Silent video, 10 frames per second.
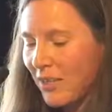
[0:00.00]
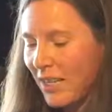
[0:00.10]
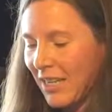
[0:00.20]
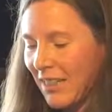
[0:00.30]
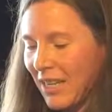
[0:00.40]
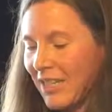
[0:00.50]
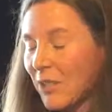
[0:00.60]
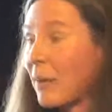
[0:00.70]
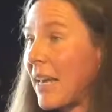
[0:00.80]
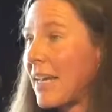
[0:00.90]
like that
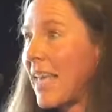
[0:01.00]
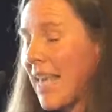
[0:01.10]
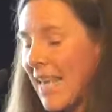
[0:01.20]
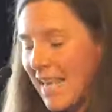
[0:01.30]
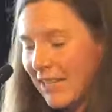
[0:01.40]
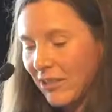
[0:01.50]
displayed here,